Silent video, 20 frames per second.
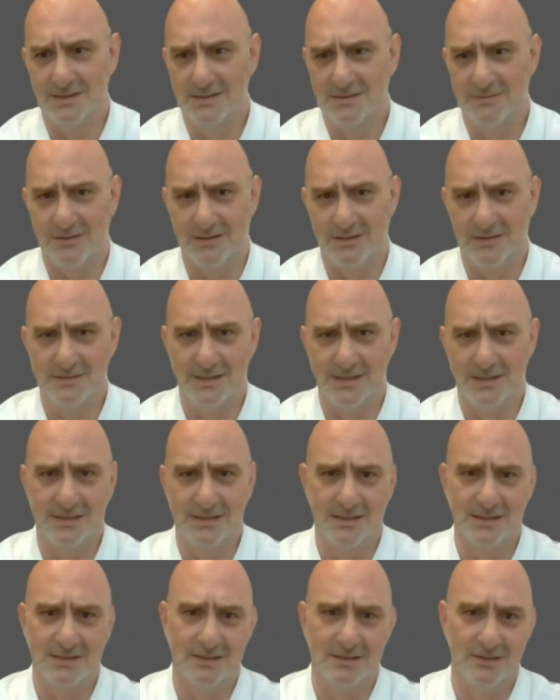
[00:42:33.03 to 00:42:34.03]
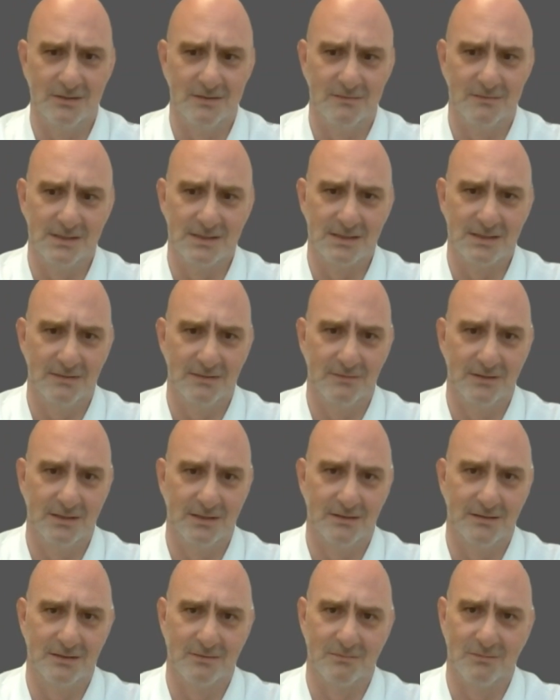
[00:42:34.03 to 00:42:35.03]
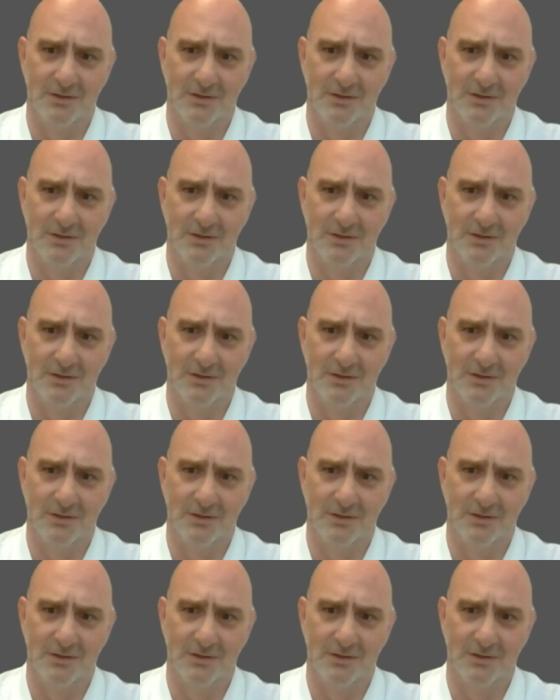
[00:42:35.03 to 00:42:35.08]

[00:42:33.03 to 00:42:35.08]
5, 6 years at university there,